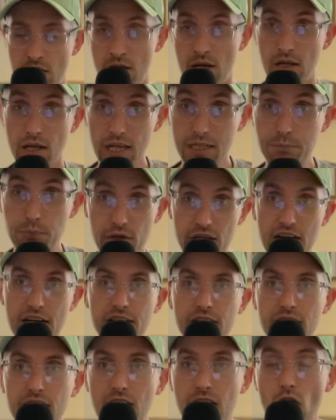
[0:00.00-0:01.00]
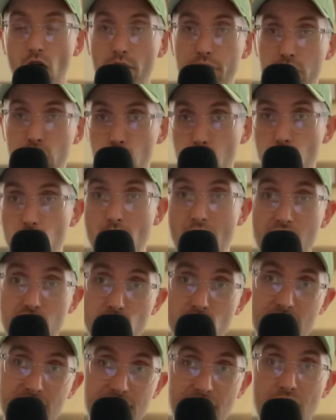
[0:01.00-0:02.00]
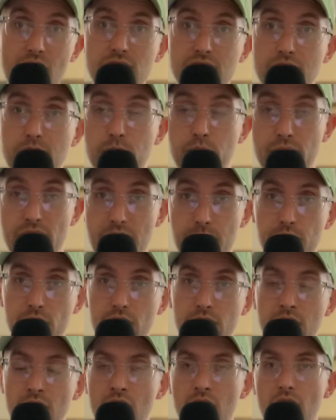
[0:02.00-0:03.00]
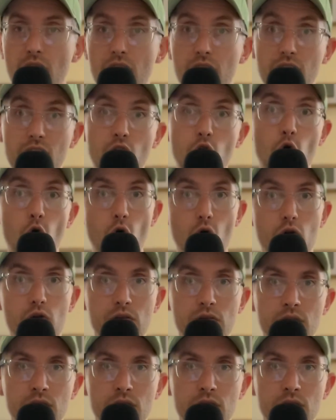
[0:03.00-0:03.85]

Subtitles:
It's projected that over 200,000 people are going to call